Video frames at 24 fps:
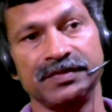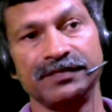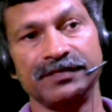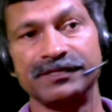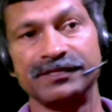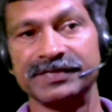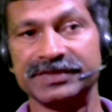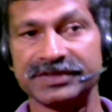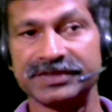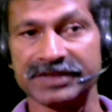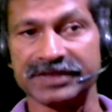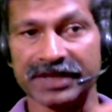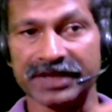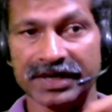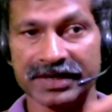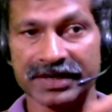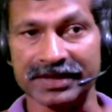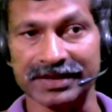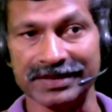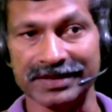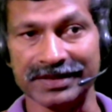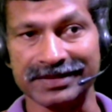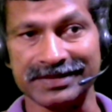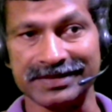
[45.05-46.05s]
which can
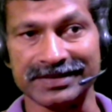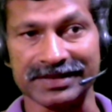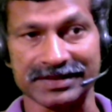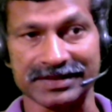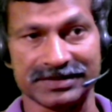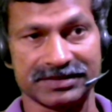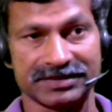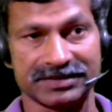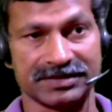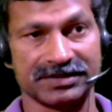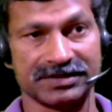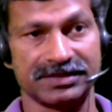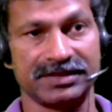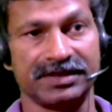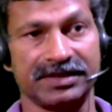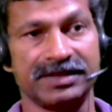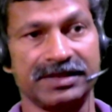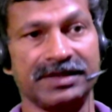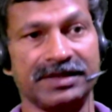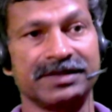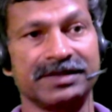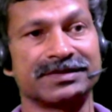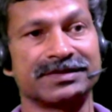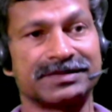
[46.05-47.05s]
detect
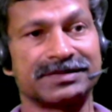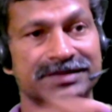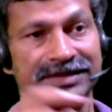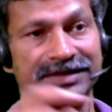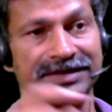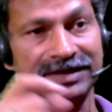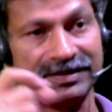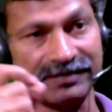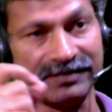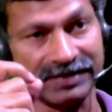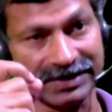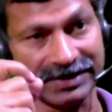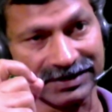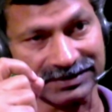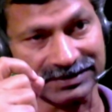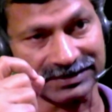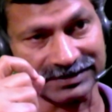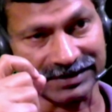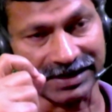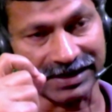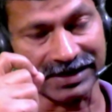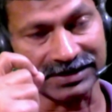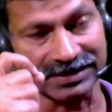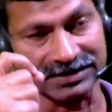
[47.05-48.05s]
even a
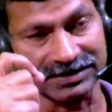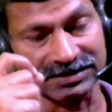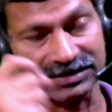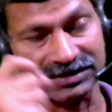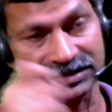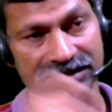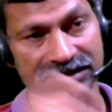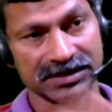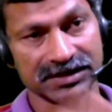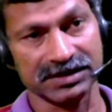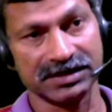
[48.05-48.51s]
slight